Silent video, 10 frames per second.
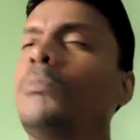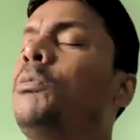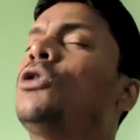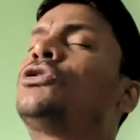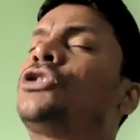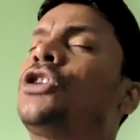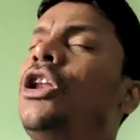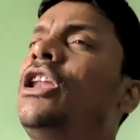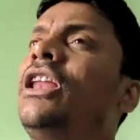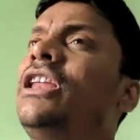
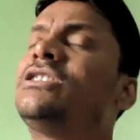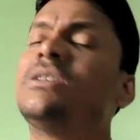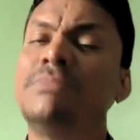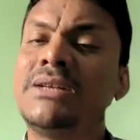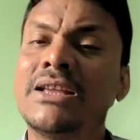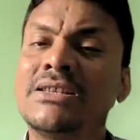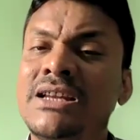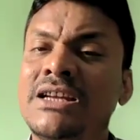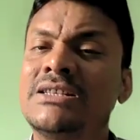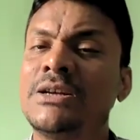post-colonialism does
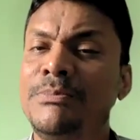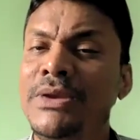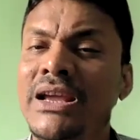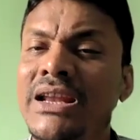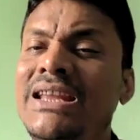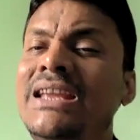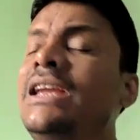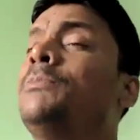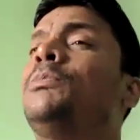not merely